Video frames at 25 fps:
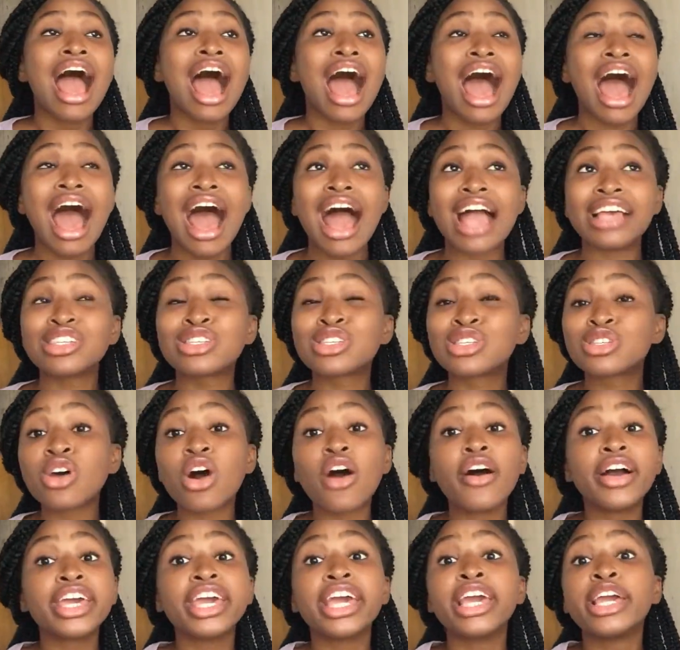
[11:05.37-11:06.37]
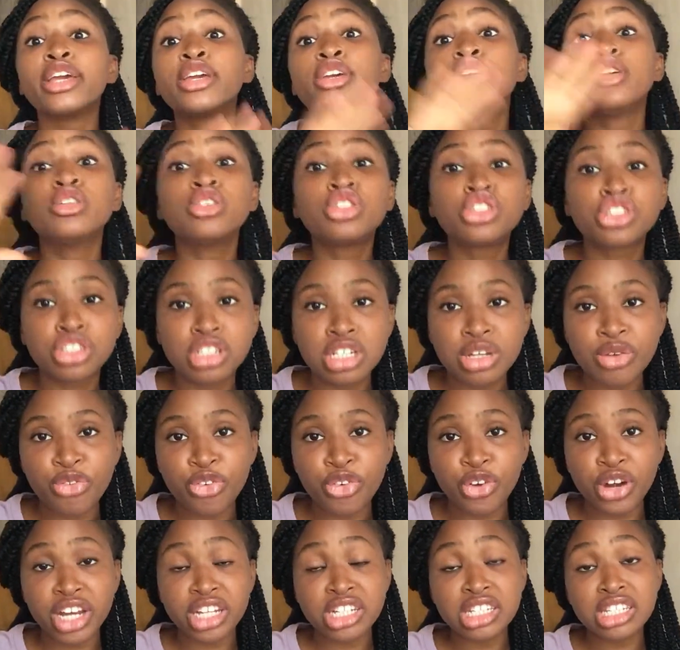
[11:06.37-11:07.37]
I saw a huge
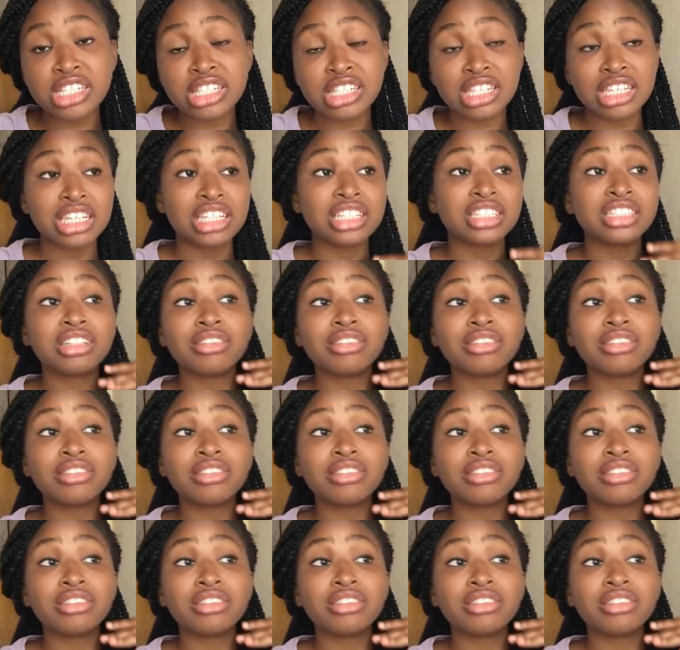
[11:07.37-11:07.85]
difference in